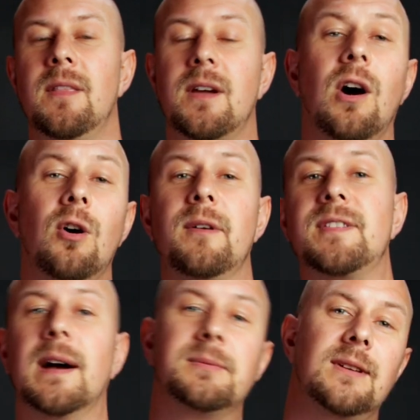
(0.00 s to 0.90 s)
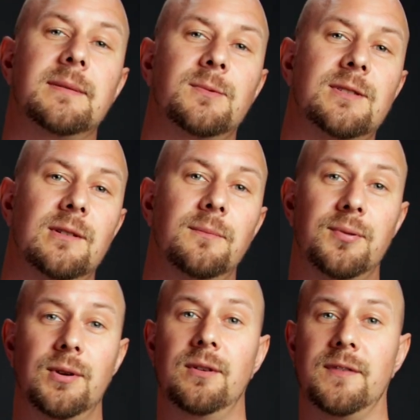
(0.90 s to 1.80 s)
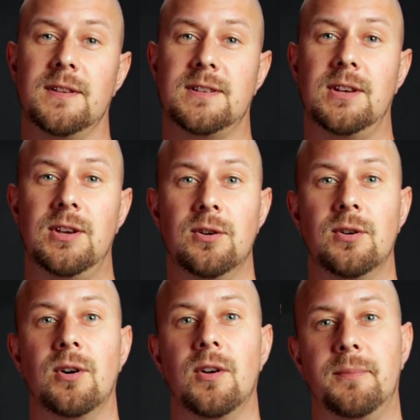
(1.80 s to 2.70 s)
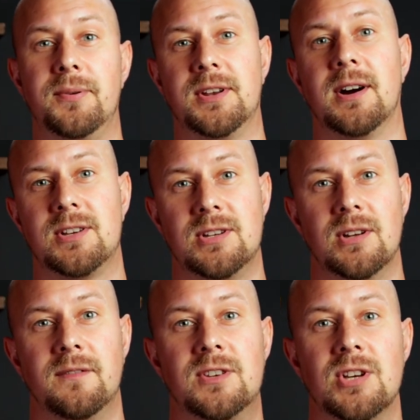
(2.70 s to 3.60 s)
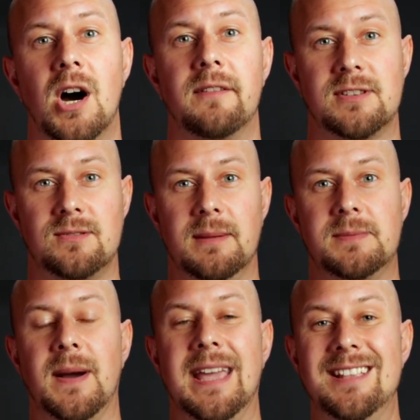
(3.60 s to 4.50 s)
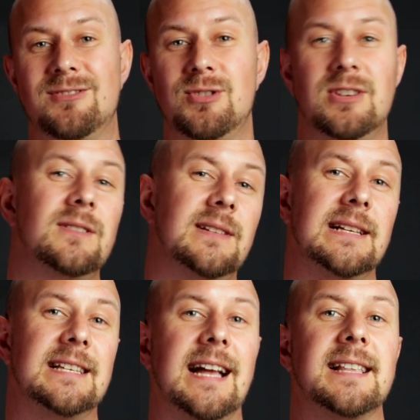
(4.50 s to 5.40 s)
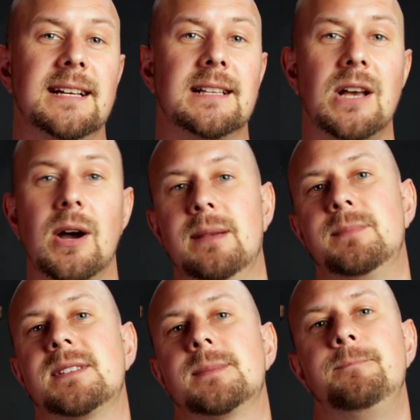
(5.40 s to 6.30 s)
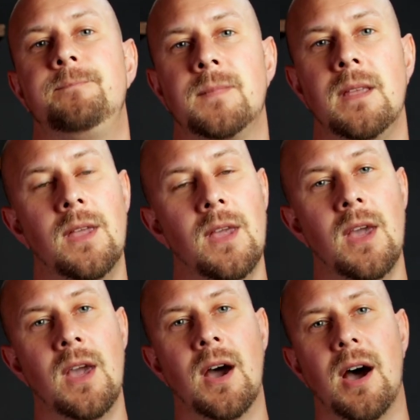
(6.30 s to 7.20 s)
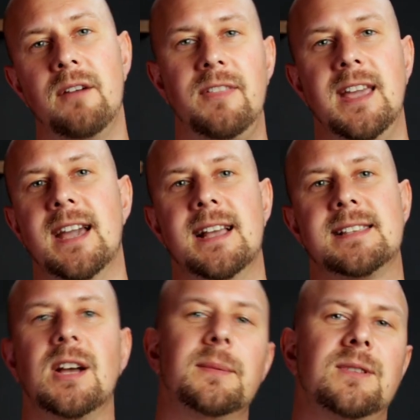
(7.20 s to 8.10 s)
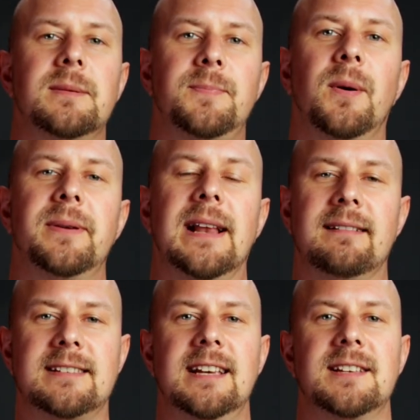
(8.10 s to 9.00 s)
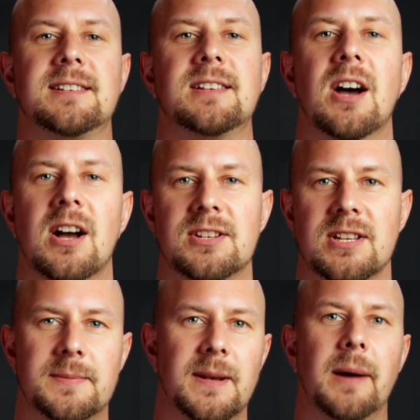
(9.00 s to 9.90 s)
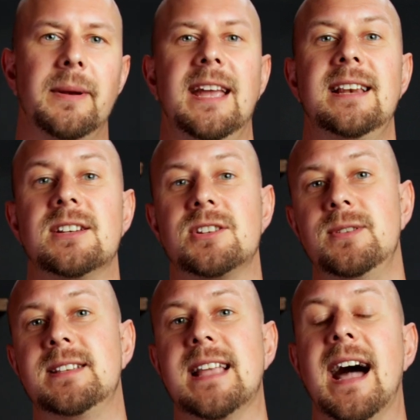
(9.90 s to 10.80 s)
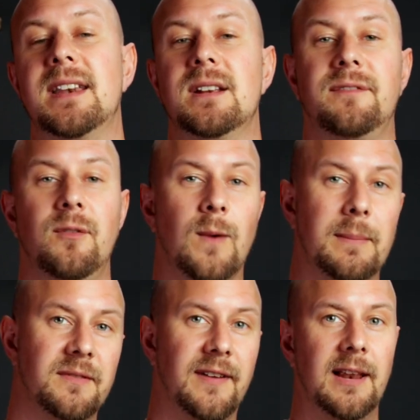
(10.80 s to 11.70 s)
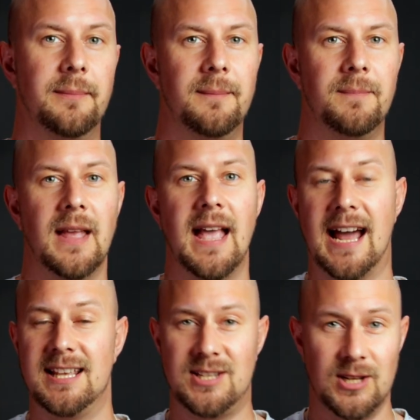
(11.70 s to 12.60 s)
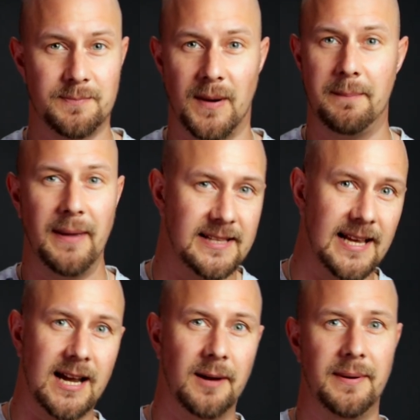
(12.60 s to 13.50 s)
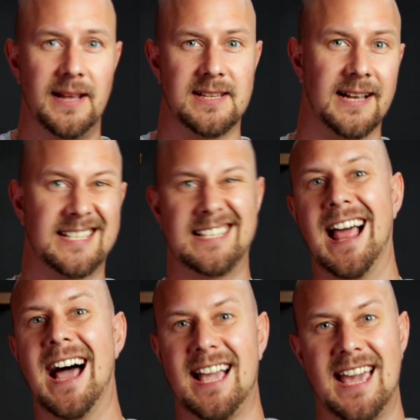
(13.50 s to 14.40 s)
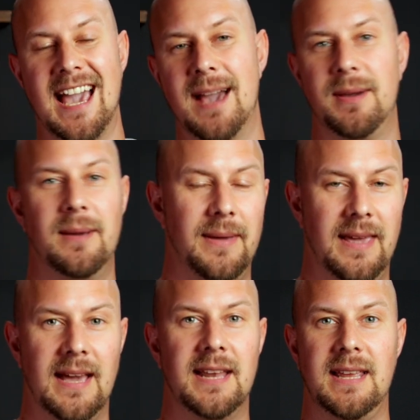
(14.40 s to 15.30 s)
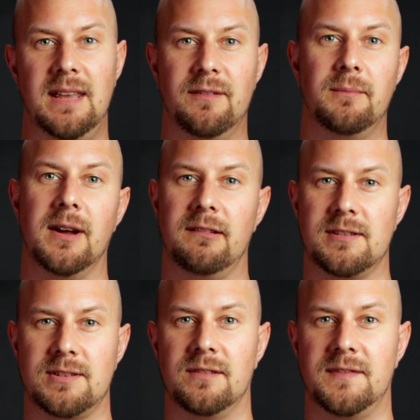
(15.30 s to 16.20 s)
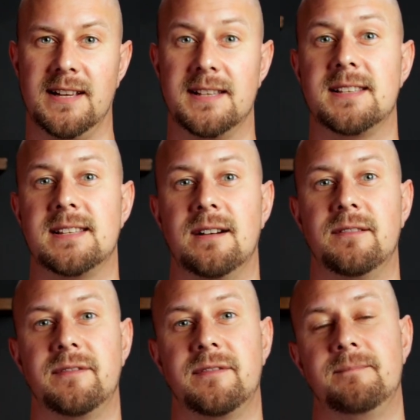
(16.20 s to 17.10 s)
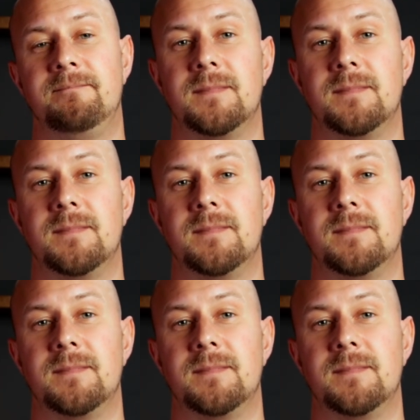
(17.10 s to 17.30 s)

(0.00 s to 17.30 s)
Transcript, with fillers: The goal with TypeScript was to improve and secure the production of JavaScript by introducing static types. Over the years, TypeScript's popularity has surged and it's become an industry standard for web development, and it's used by big tech companies like Slack, Airbnb, and even Microsoft itself.